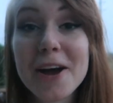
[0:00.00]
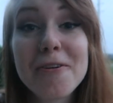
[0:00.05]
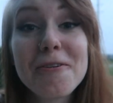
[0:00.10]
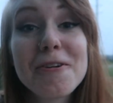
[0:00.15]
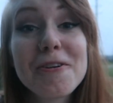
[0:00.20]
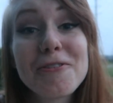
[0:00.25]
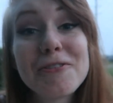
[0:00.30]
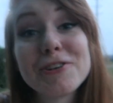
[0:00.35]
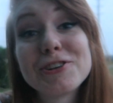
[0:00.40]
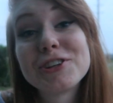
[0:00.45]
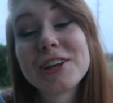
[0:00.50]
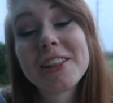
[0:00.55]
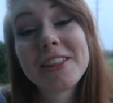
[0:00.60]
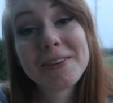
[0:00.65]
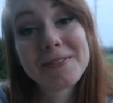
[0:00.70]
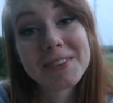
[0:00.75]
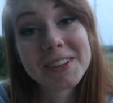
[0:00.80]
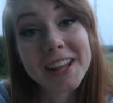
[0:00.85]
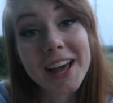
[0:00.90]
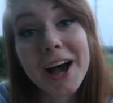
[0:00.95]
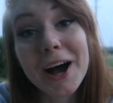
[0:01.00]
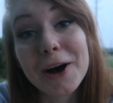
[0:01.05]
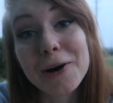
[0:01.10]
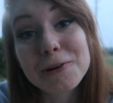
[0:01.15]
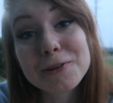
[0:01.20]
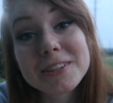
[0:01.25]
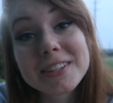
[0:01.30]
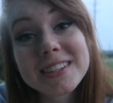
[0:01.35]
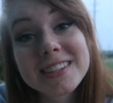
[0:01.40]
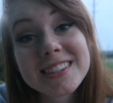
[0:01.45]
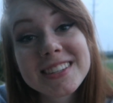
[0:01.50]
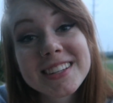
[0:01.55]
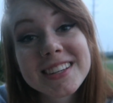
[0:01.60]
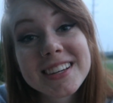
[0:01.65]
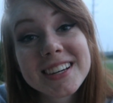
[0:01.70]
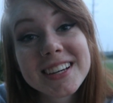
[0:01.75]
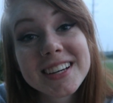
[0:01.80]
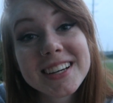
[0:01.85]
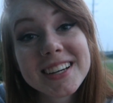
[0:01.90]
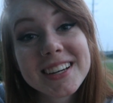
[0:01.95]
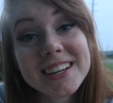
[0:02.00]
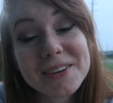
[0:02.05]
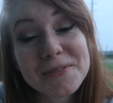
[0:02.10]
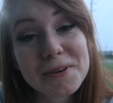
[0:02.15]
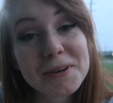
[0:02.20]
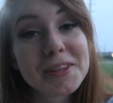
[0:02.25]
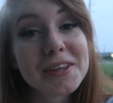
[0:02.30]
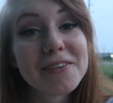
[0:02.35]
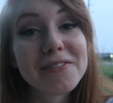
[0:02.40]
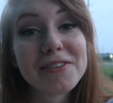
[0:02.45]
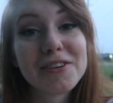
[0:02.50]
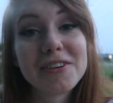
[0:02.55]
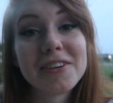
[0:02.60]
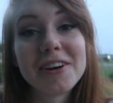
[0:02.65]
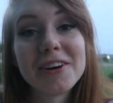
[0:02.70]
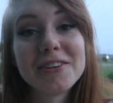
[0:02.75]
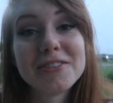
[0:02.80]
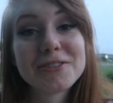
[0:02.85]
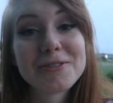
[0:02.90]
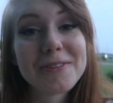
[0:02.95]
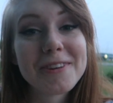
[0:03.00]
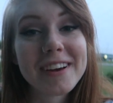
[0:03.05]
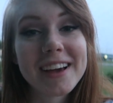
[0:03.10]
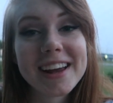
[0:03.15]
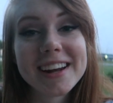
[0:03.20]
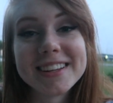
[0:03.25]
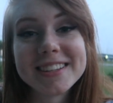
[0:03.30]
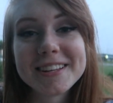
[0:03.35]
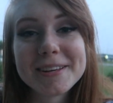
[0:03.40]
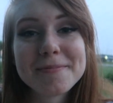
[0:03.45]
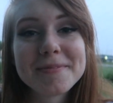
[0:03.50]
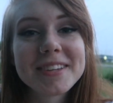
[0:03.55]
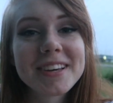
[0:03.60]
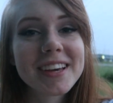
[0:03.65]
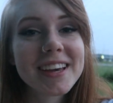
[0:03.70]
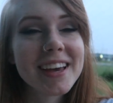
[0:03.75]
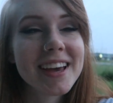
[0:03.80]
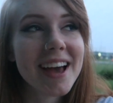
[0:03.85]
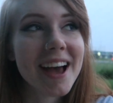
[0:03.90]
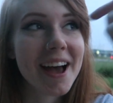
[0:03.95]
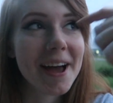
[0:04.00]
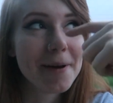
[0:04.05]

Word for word: I don't officially live in the house with everyone else, so that kind of seems like it.